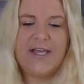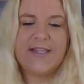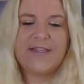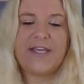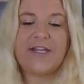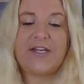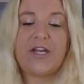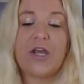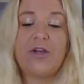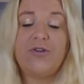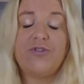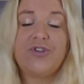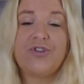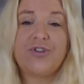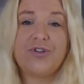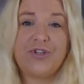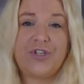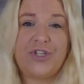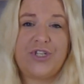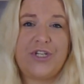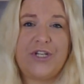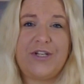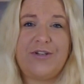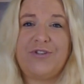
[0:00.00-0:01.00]
They don't
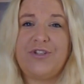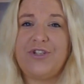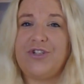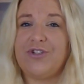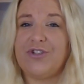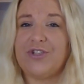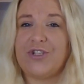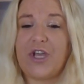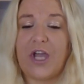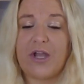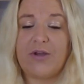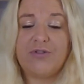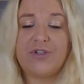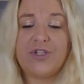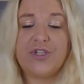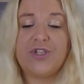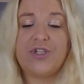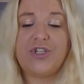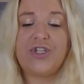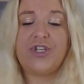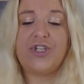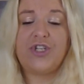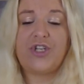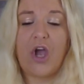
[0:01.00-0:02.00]
trust you to just go to the
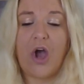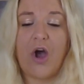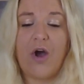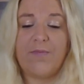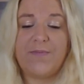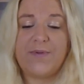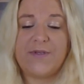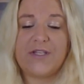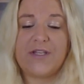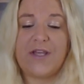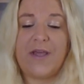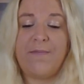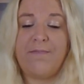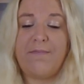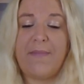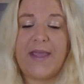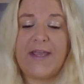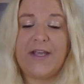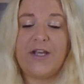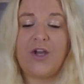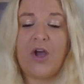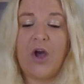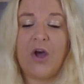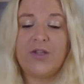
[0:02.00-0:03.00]
shops and
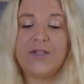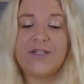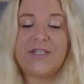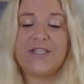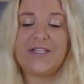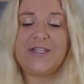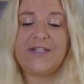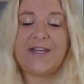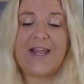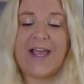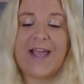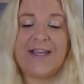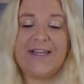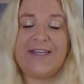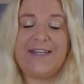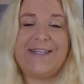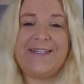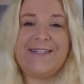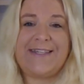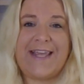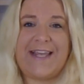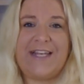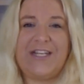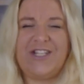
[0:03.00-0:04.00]
make constant
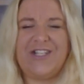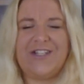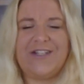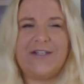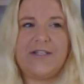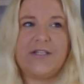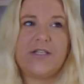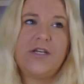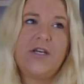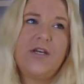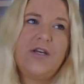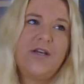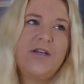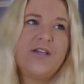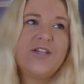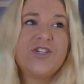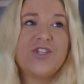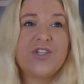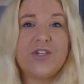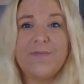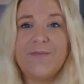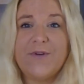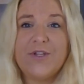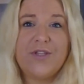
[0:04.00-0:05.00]
accusations.
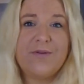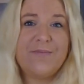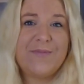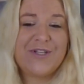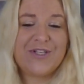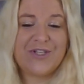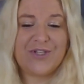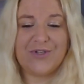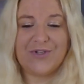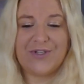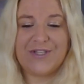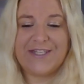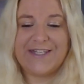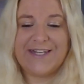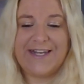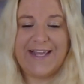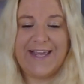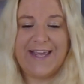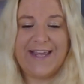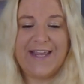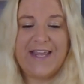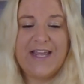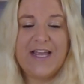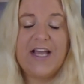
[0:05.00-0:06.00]
Some of them are
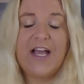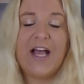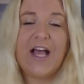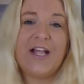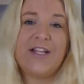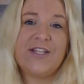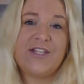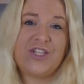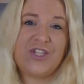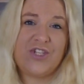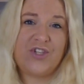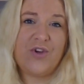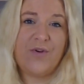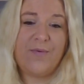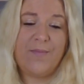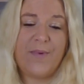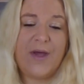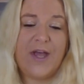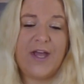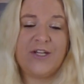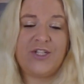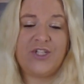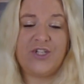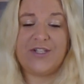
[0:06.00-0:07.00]
subtly and
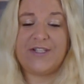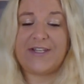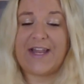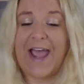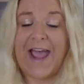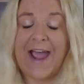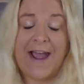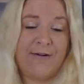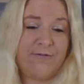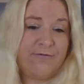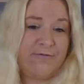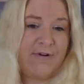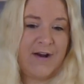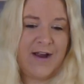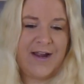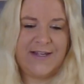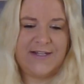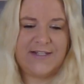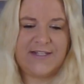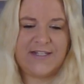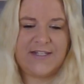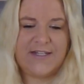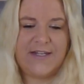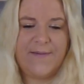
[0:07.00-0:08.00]
some are just
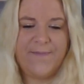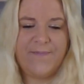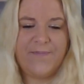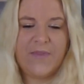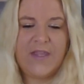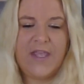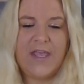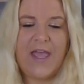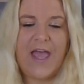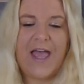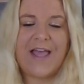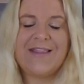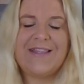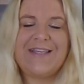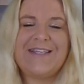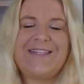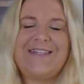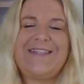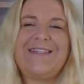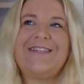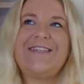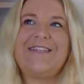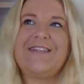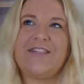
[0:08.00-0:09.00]
outright. And
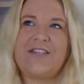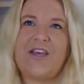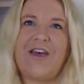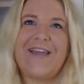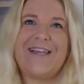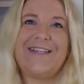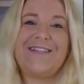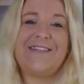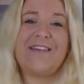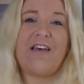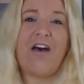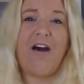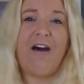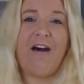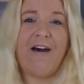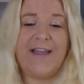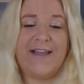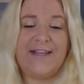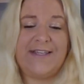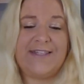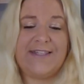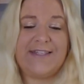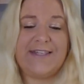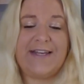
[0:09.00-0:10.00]
this is designed to
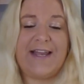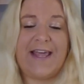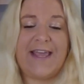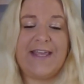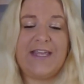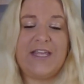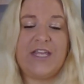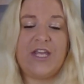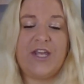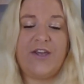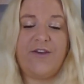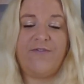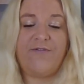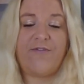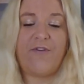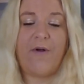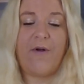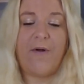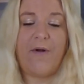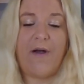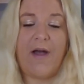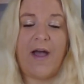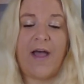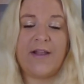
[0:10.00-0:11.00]
isolate you
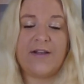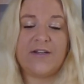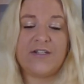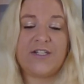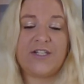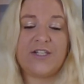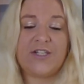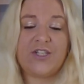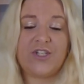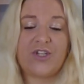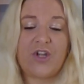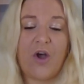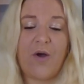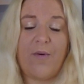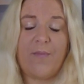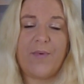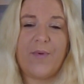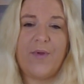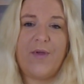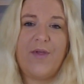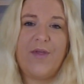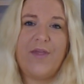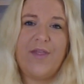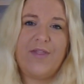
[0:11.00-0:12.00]
from and to
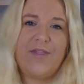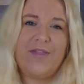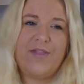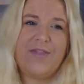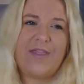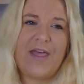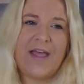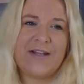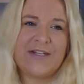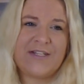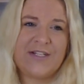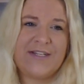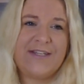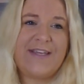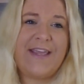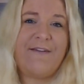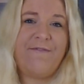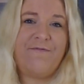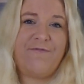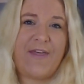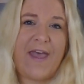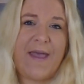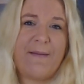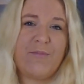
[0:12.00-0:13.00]
stop and to
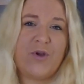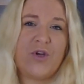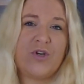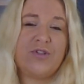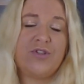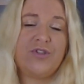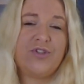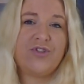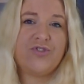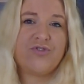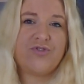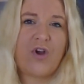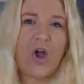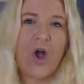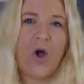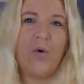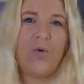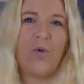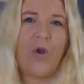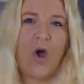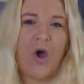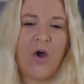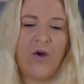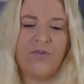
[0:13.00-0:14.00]
give them
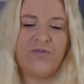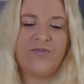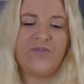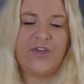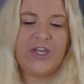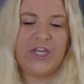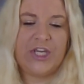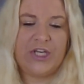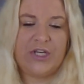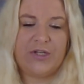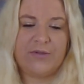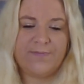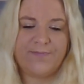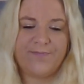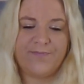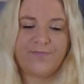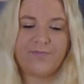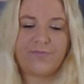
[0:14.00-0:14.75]
control of you.